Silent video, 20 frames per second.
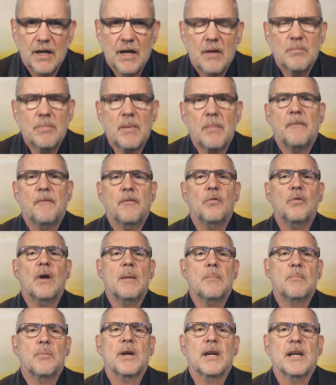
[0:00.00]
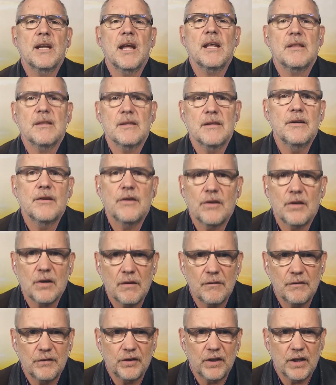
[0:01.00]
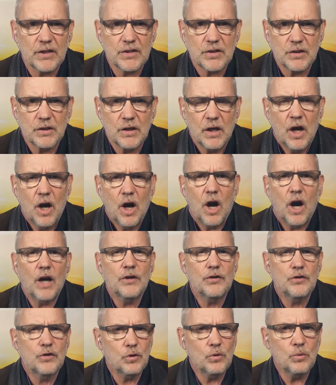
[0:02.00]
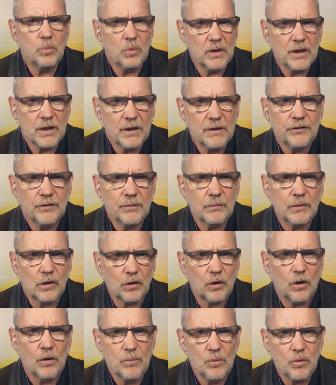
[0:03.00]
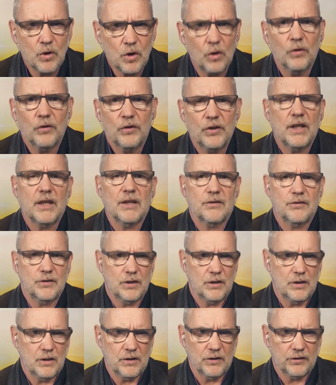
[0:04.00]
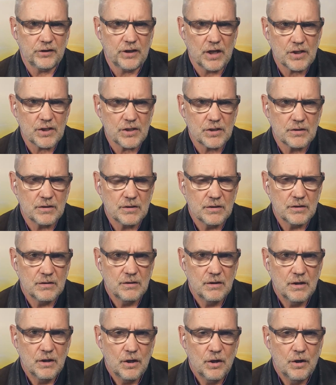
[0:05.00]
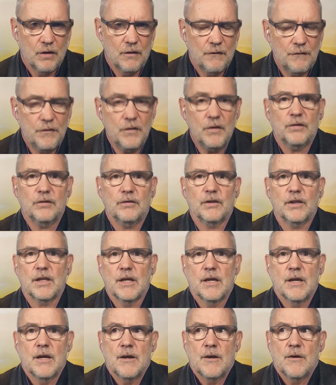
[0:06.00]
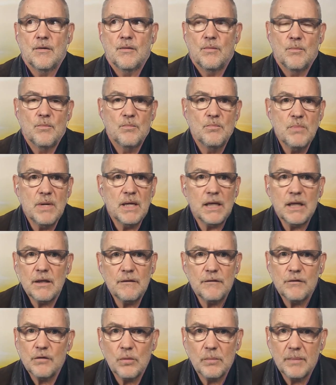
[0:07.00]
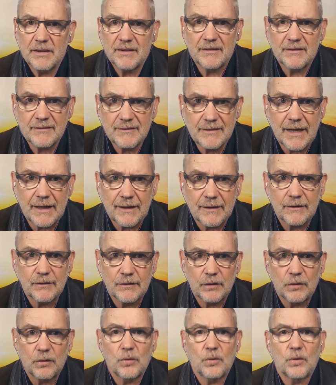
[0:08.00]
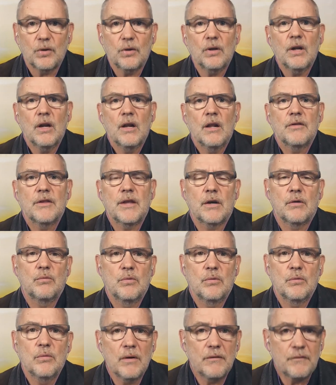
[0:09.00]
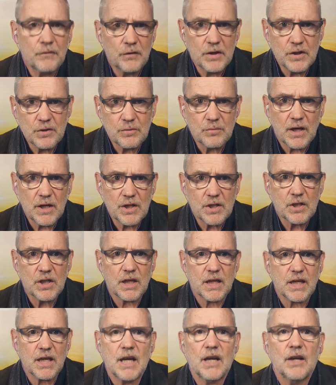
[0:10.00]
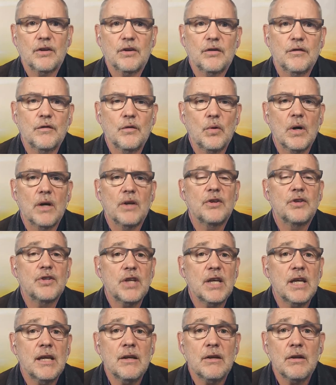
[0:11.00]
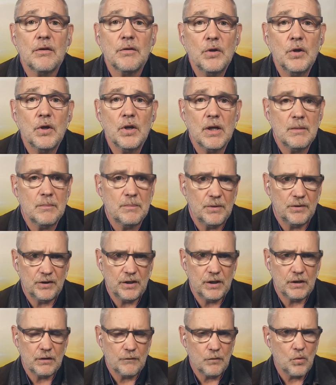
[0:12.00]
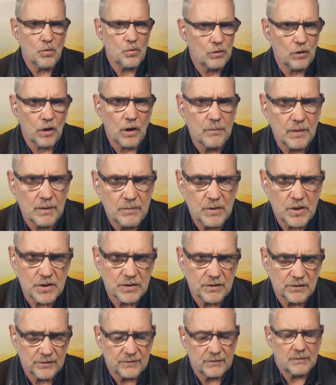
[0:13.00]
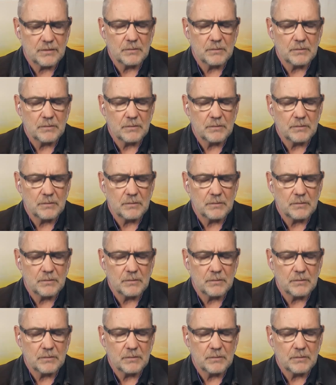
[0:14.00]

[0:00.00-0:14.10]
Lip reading: But before I bring Nathan into the conversation, I do want to give some global context to the discussion. Firstly, many of you will be staggered to learn that a refrigeration accounts for 10 to 13% of all global emissions,